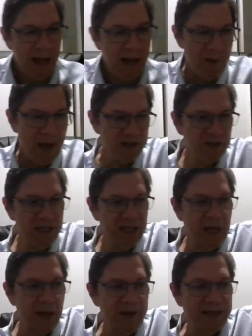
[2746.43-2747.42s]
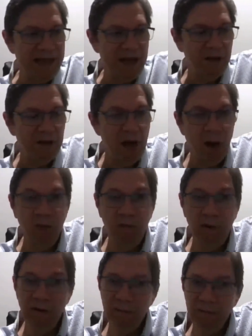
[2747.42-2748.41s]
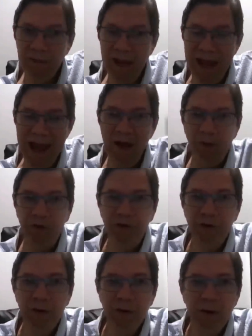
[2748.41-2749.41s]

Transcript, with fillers: I'm actually coming down over the house.